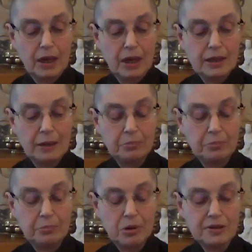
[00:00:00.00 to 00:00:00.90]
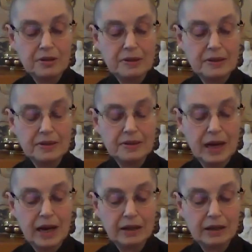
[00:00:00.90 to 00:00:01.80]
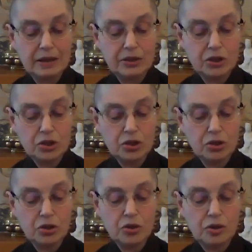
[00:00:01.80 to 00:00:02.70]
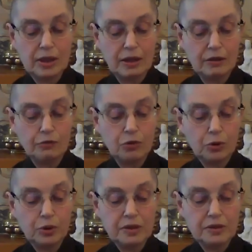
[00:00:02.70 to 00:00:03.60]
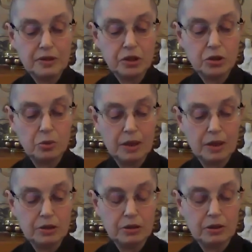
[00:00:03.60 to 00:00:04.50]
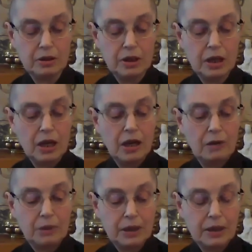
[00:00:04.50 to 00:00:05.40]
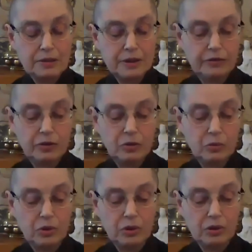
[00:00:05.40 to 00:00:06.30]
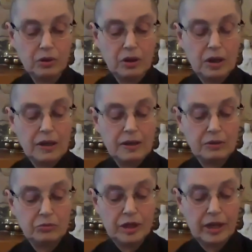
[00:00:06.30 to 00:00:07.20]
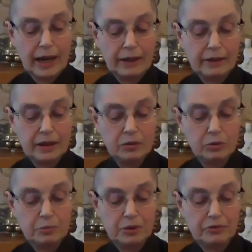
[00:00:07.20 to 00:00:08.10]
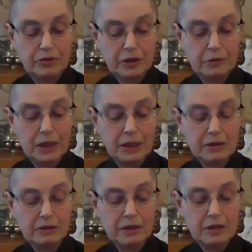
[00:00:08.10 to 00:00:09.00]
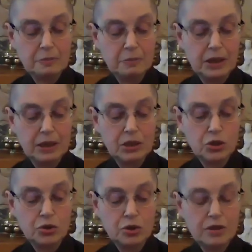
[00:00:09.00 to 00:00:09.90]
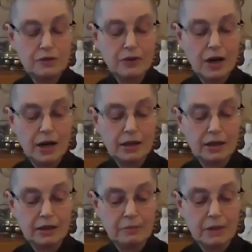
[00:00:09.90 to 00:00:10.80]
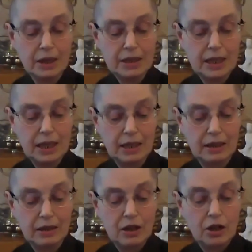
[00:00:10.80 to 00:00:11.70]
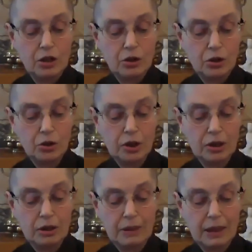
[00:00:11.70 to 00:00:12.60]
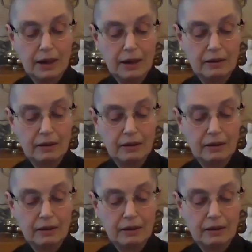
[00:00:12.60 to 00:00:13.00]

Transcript: That presence is not in addition to the unfolding situation, because if it were, then reality would be fundamentally split into the divine and the mundane, the good and the bad,